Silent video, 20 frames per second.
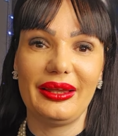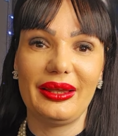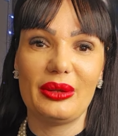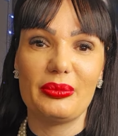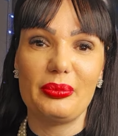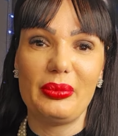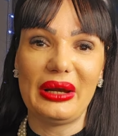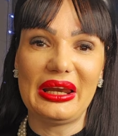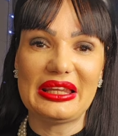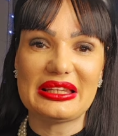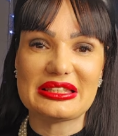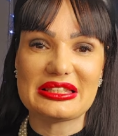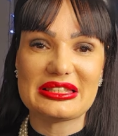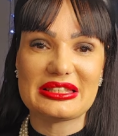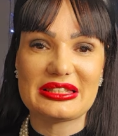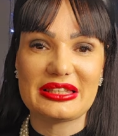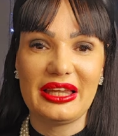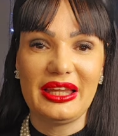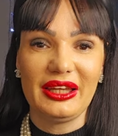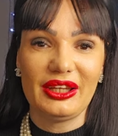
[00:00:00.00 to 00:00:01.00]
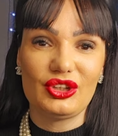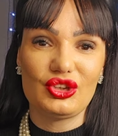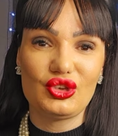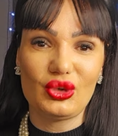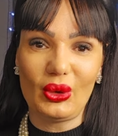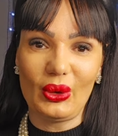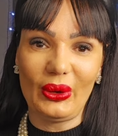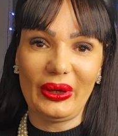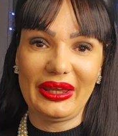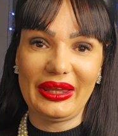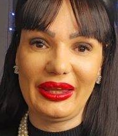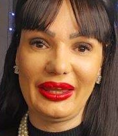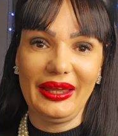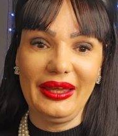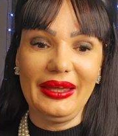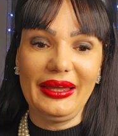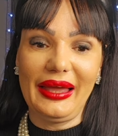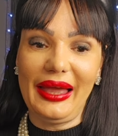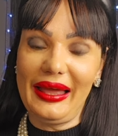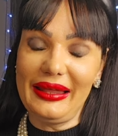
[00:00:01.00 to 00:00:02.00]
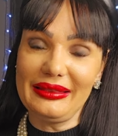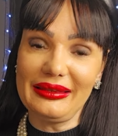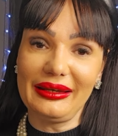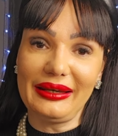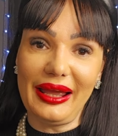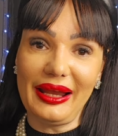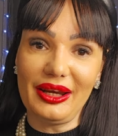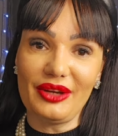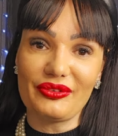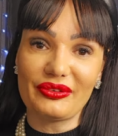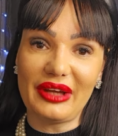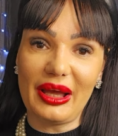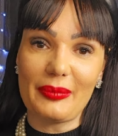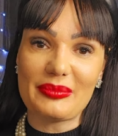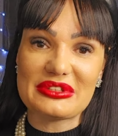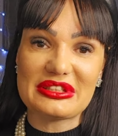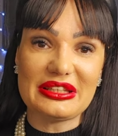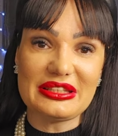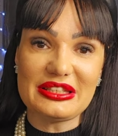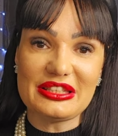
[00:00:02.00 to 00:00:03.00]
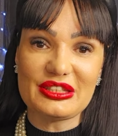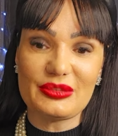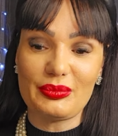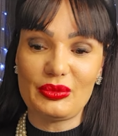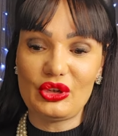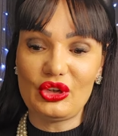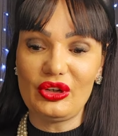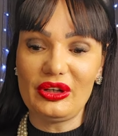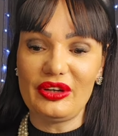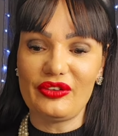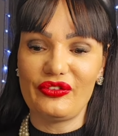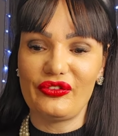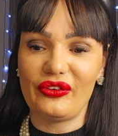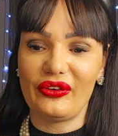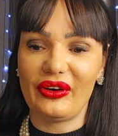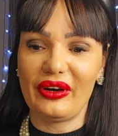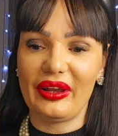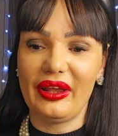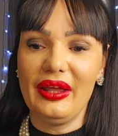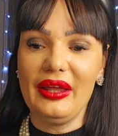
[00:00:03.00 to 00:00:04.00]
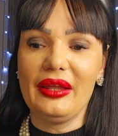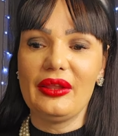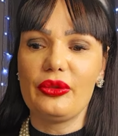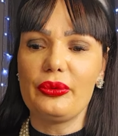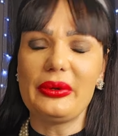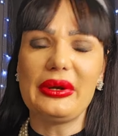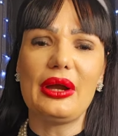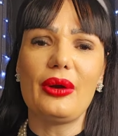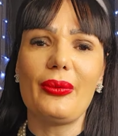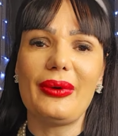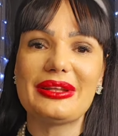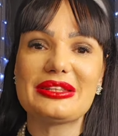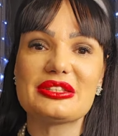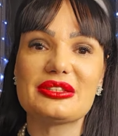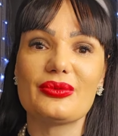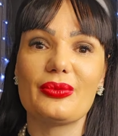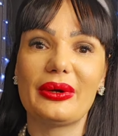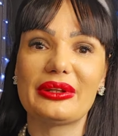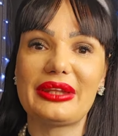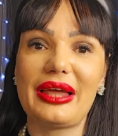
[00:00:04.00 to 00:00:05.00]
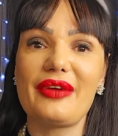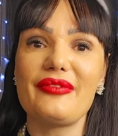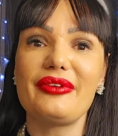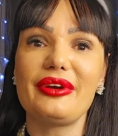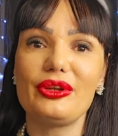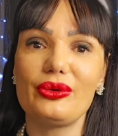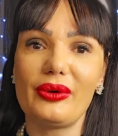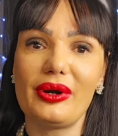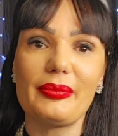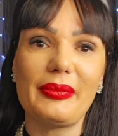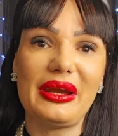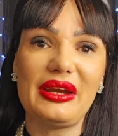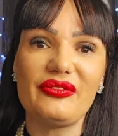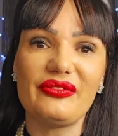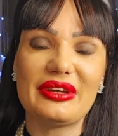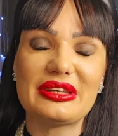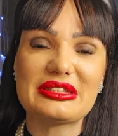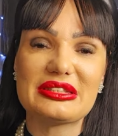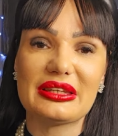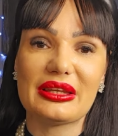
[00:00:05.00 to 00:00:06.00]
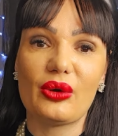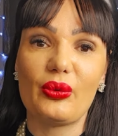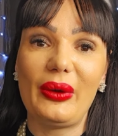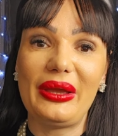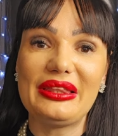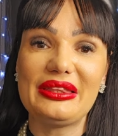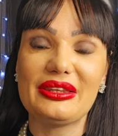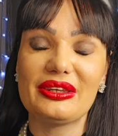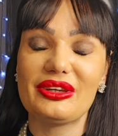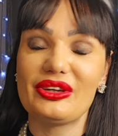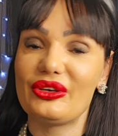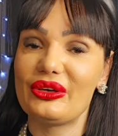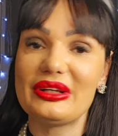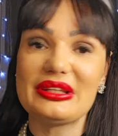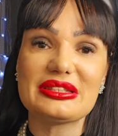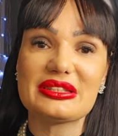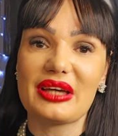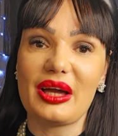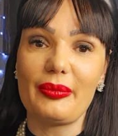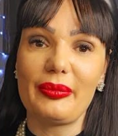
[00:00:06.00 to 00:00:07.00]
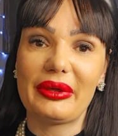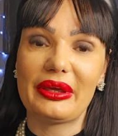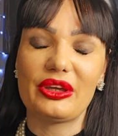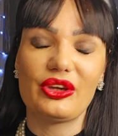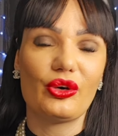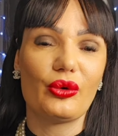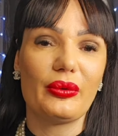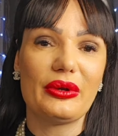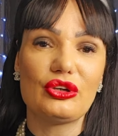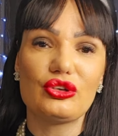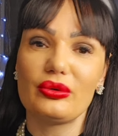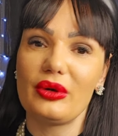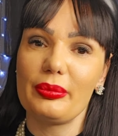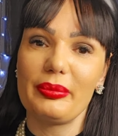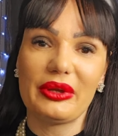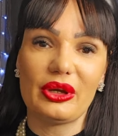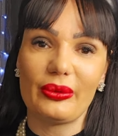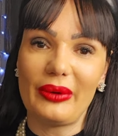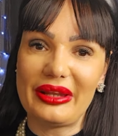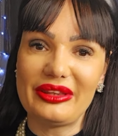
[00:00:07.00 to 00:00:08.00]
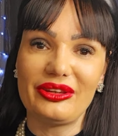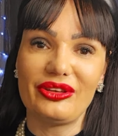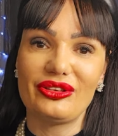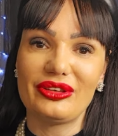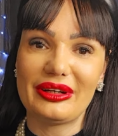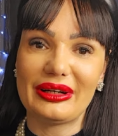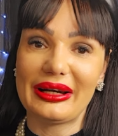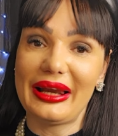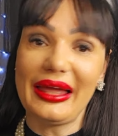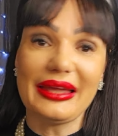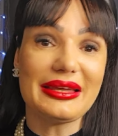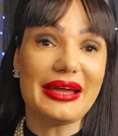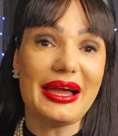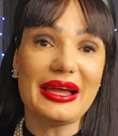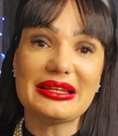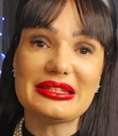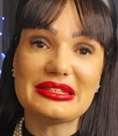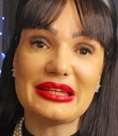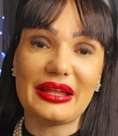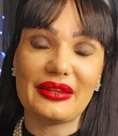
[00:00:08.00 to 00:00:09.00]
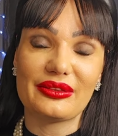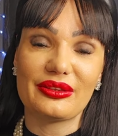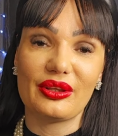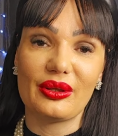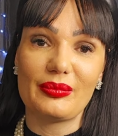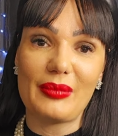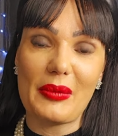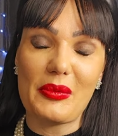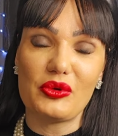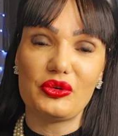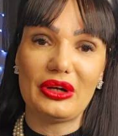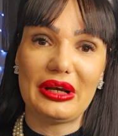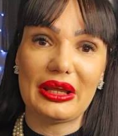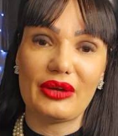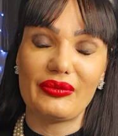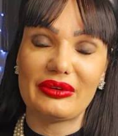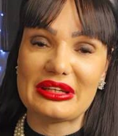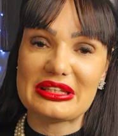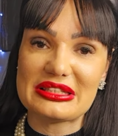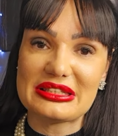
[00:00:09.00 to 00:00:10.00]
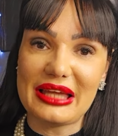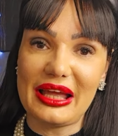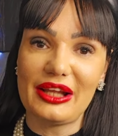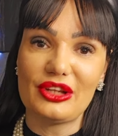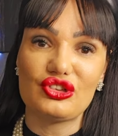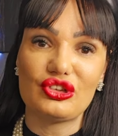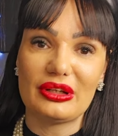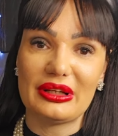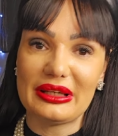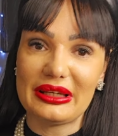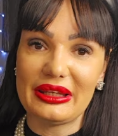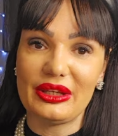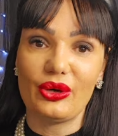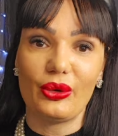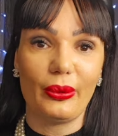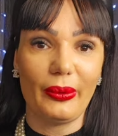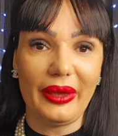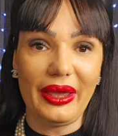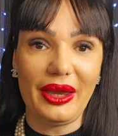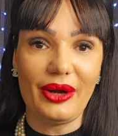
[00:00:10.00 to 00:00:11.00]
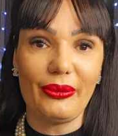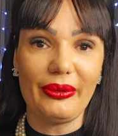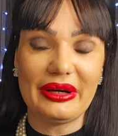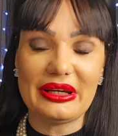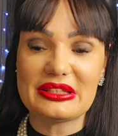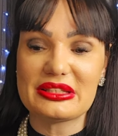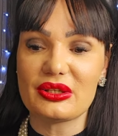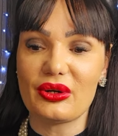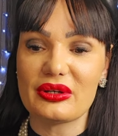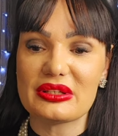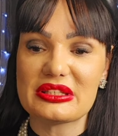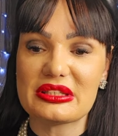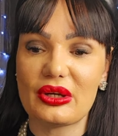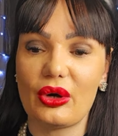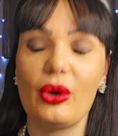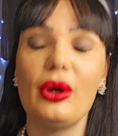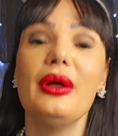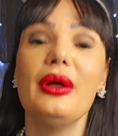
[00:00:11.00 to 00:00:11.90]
bliss, joy. And the Nine of Cups, this is beautiful. Three of Wands, whatever you are manifesting, waiting here, it's coming. Your wish will be granted here. Like I said, maybe you're dealing with a Sag, Leo, Aries also.